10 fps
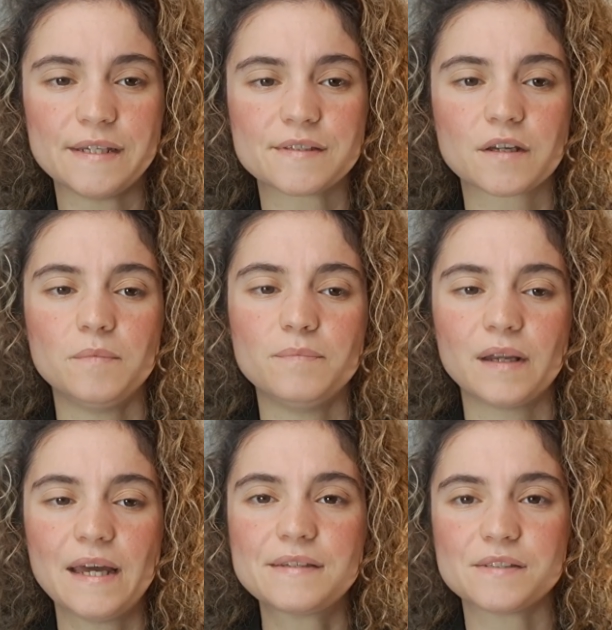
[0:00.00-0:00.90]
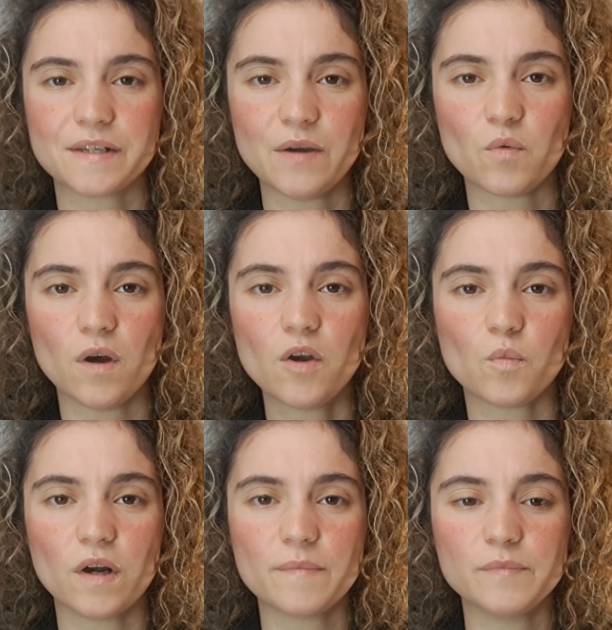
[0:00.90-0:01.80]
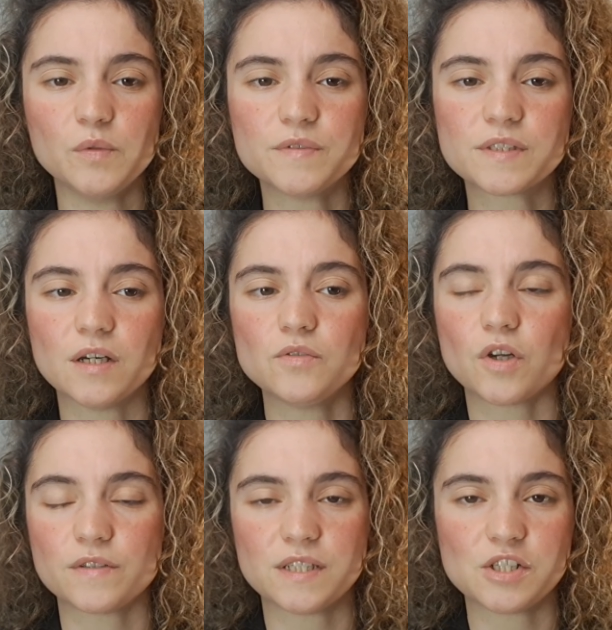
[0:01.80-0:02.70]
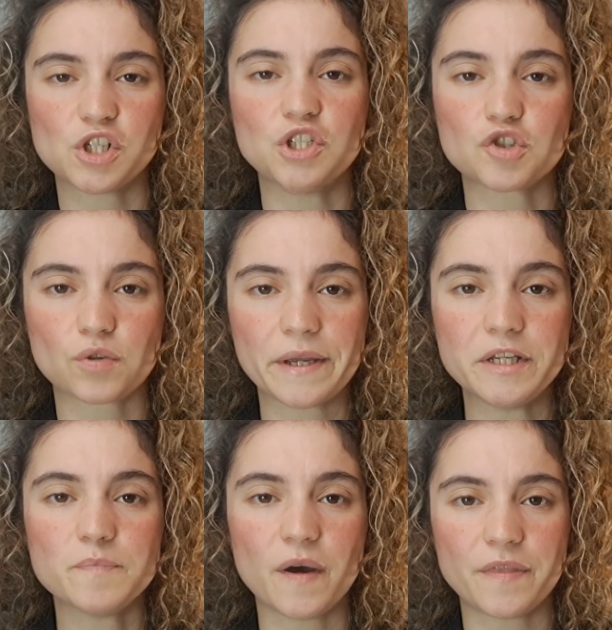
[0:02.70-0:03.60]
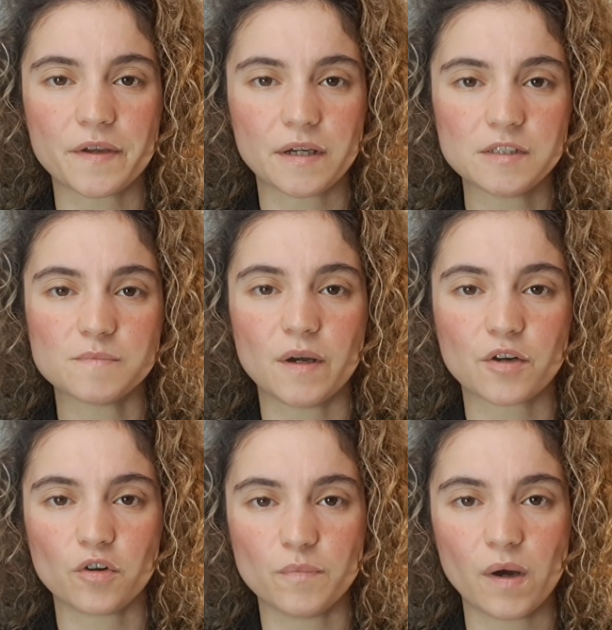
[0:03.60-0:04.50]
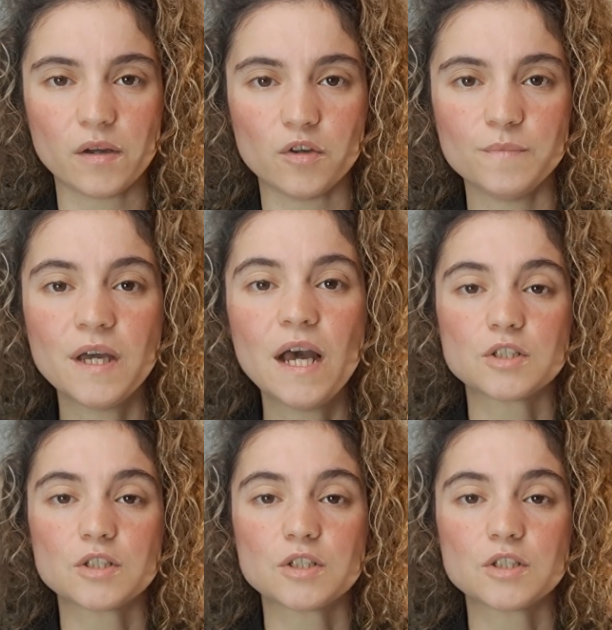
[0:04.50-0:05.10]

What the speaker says: is a complex network where immune cells are essentially trained by the gut's microbiome